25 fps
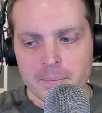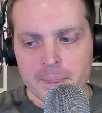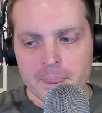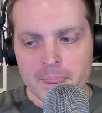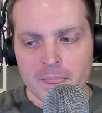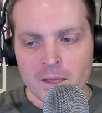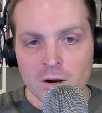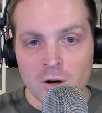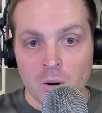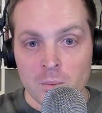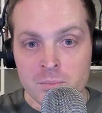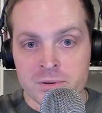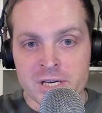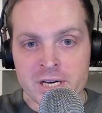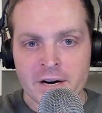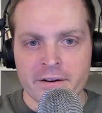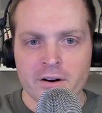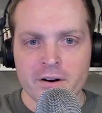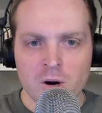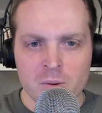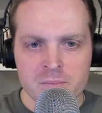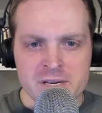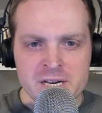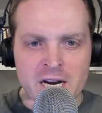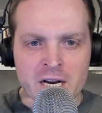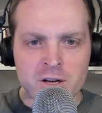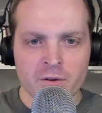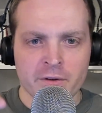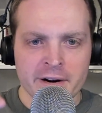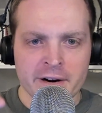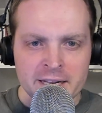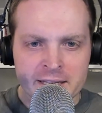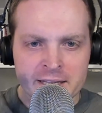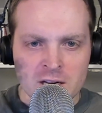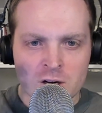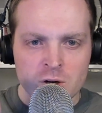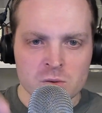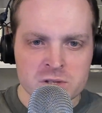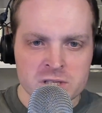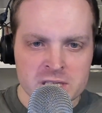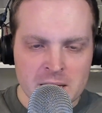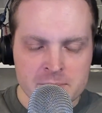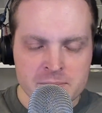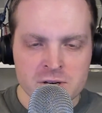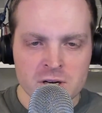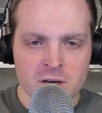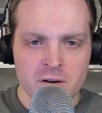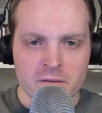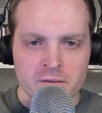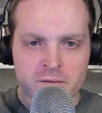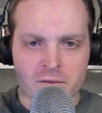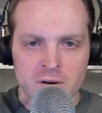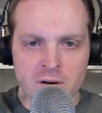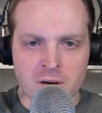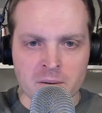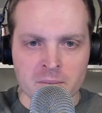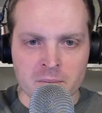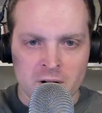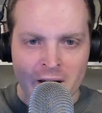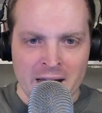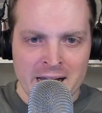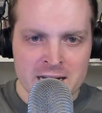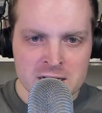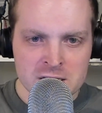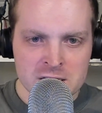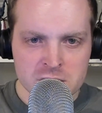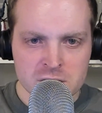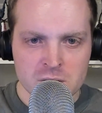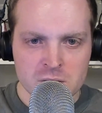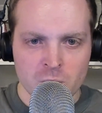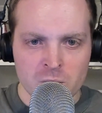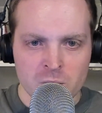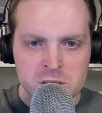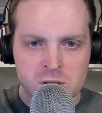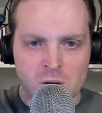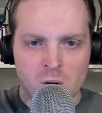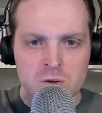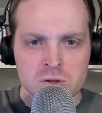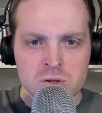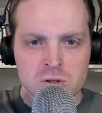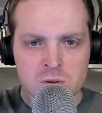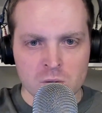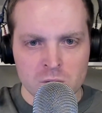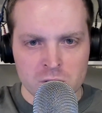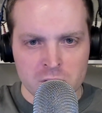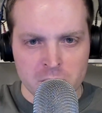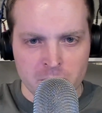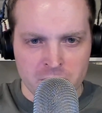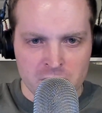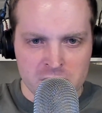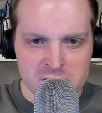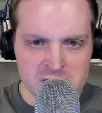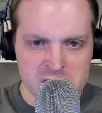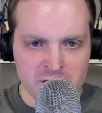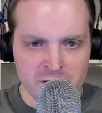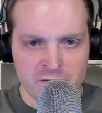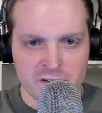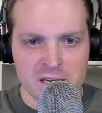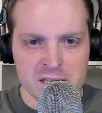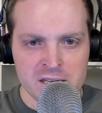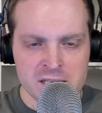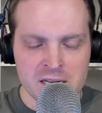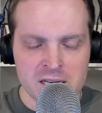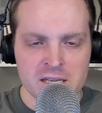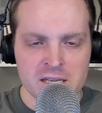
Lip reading: object-oriented conception of the number x, with also the plus infinity